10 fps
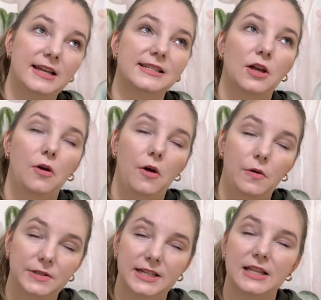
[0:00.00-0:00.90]
is
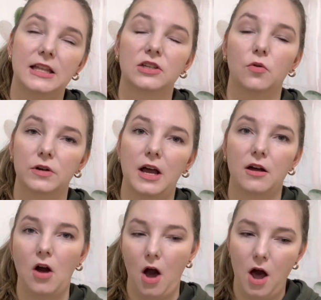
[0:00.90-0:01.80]
hosting the
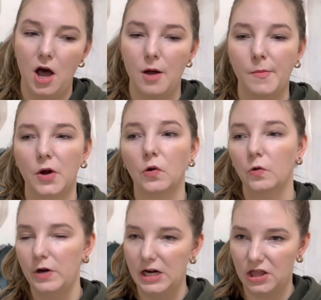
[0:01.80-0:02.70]
tor.com
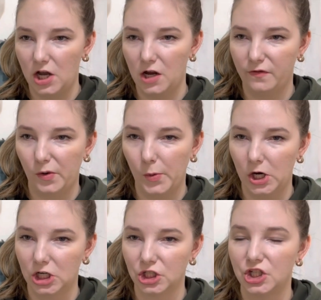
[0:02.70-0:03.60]
readathon for
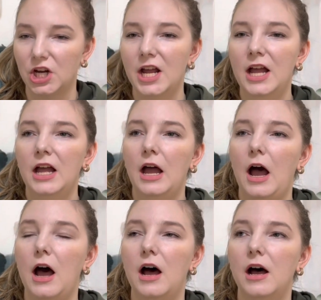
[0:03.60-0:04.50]
March.
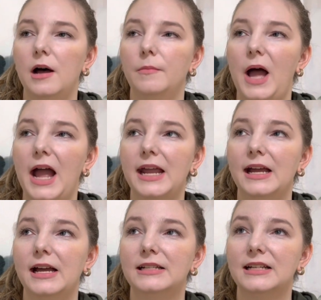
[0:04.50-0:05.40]

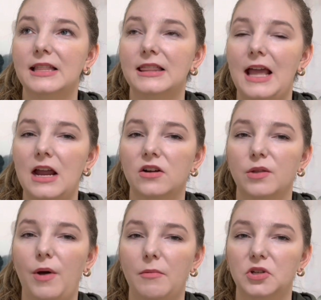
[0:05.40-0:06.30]
And they are
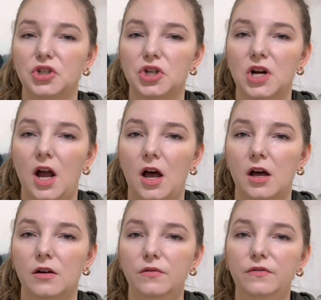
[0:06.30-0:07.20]
the publisher
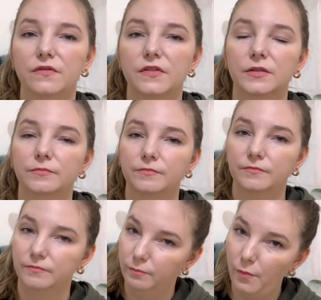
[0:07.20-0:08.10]
of
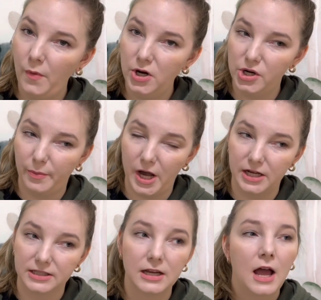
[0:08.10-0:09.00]

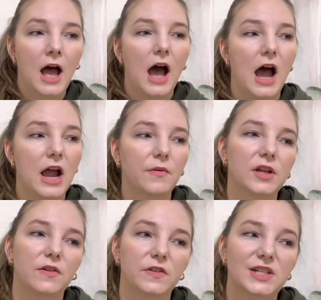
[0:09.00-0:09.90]
Murderbot. I
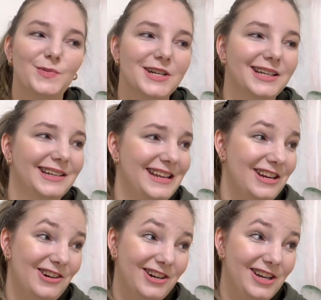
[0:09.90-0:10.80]
read the first book a
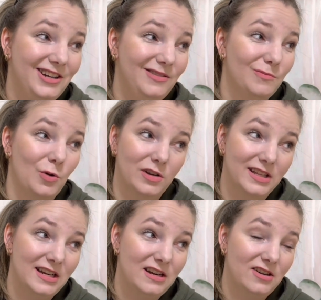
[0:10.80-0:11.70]
year ago, more
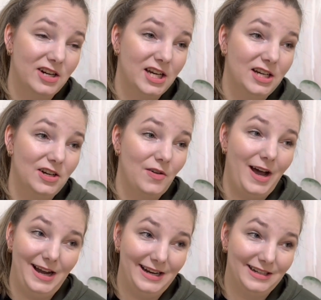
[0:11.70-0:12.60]
than a year ago.
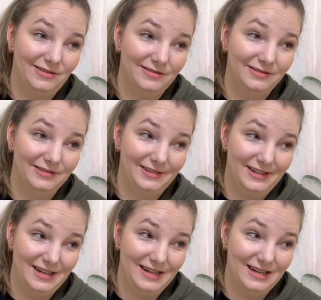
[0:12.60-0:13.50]
I
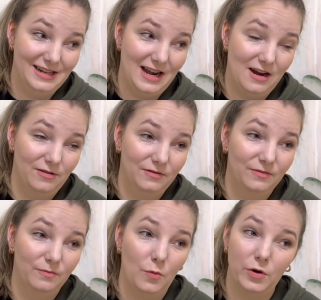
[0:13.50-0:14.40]
don't know.
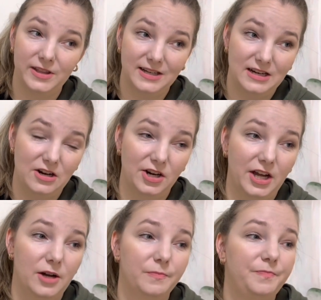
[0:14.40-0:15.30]
More than a year
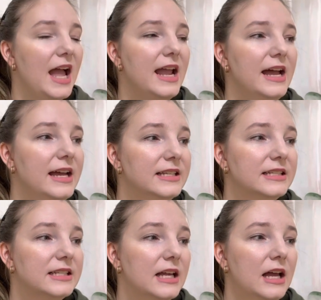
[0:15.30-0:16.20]
ago.
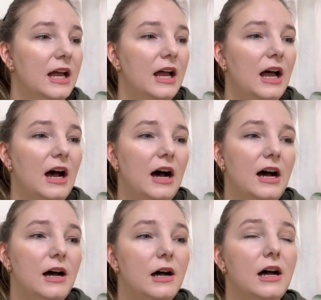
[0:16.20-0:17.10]
And
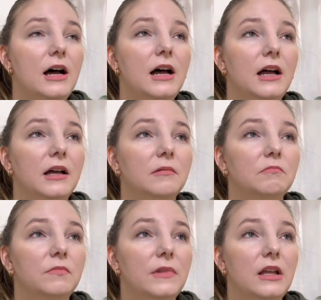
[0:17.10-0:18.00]
I
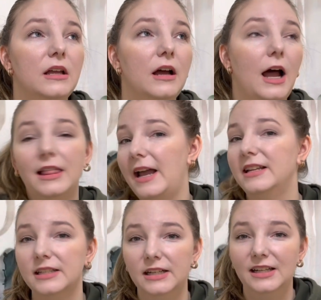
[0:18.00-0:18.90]

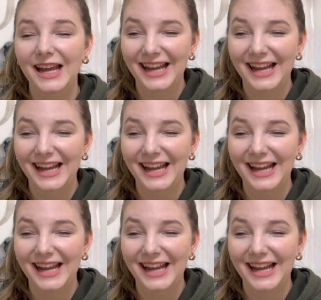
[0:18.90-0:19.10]
liked it.